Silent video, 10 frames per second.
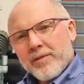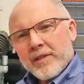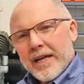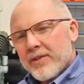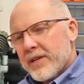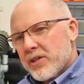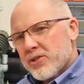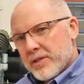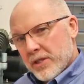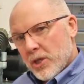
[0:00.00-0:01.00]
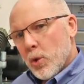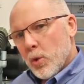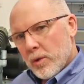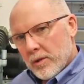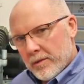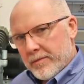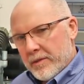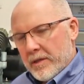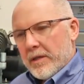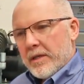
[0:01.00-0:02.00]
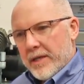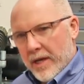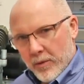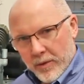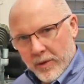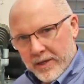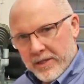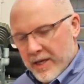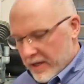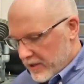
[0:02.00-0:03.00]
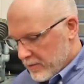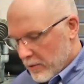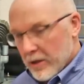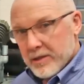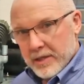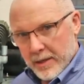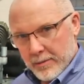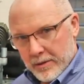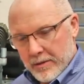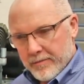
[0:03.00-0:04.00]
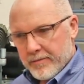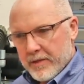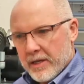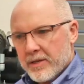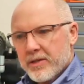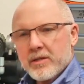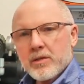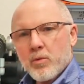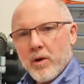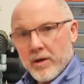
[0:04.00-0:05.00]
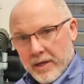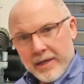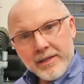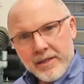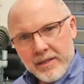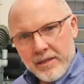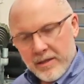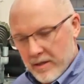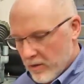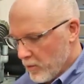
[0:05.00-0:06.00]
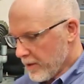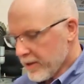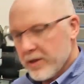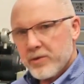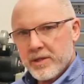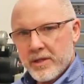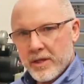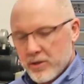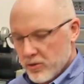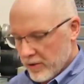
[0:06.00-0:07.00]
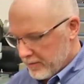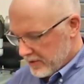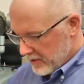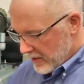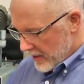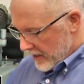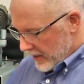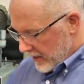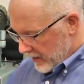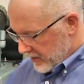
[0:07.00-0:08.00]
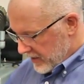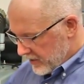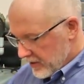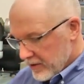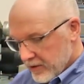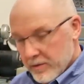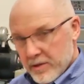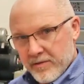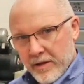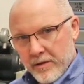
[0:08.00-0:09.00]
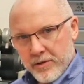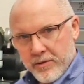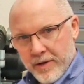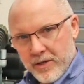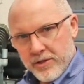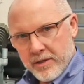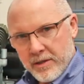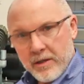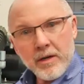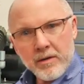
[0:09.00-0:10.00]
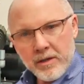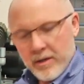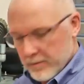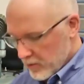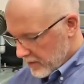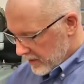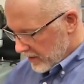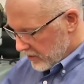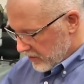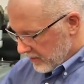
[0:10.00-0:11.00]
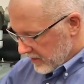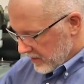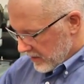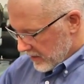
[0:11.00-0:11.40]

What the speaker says: we've allowed the engine to cool, now we want to take a small sample and test the water content. We're going to use the test strips, and it's easy to do. Just follow the directions on the card that comes with the test strips.